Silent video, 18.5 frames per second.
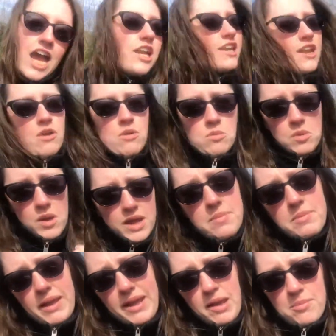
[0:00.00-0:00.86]
Now,
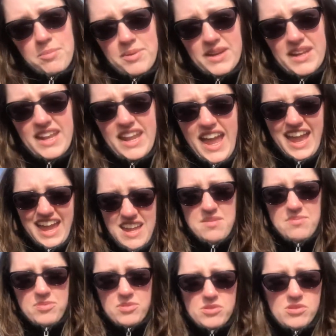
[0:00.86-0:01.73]
why am I camping in
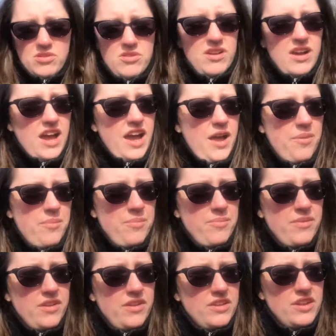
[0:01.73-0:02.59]
April?
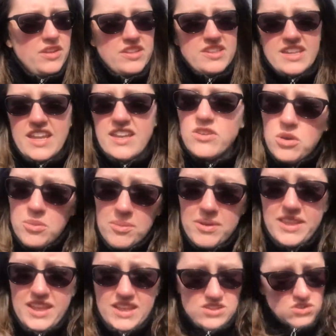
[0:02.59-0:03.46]
You'd say
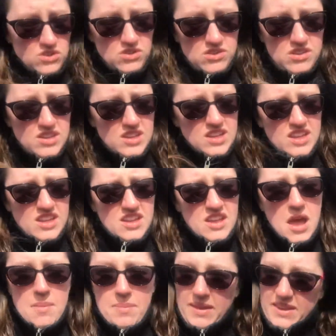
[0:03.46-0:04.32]
normally that's not
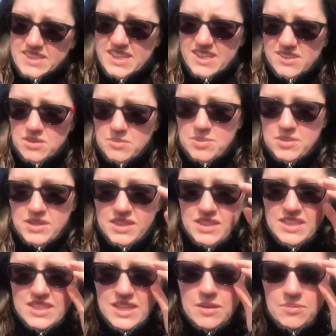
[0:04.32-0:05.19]
a big deal,
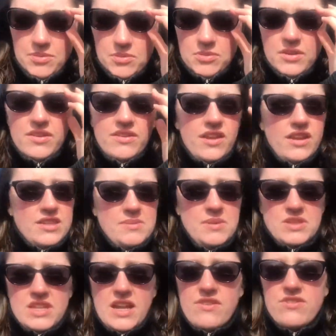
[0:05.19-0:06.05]
but this April we're like
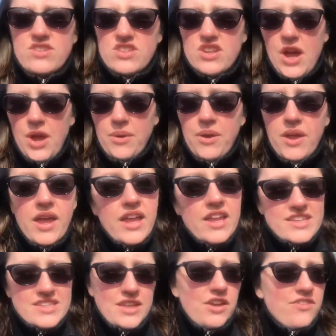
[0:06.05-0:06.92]
supposed to have snow,
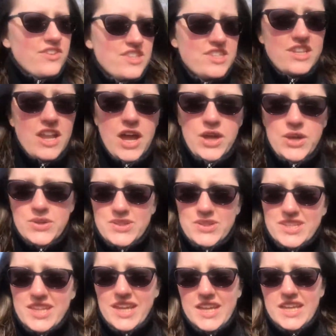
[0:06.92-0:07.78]
so if it
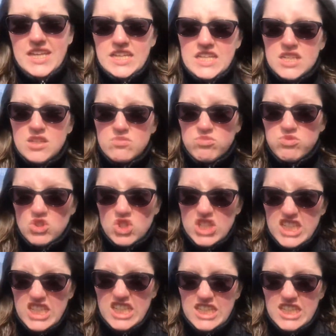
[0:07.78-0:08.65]
snows, bring